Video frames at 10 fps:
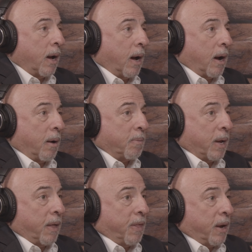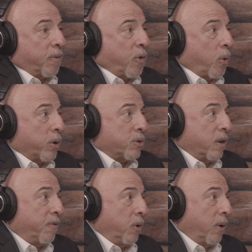And then, of course,
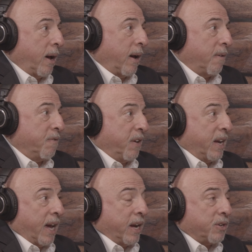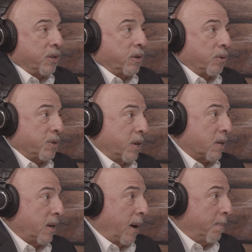if you have vacation or
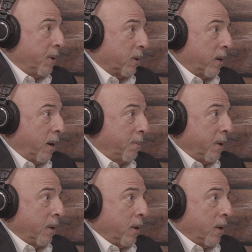sick time built up,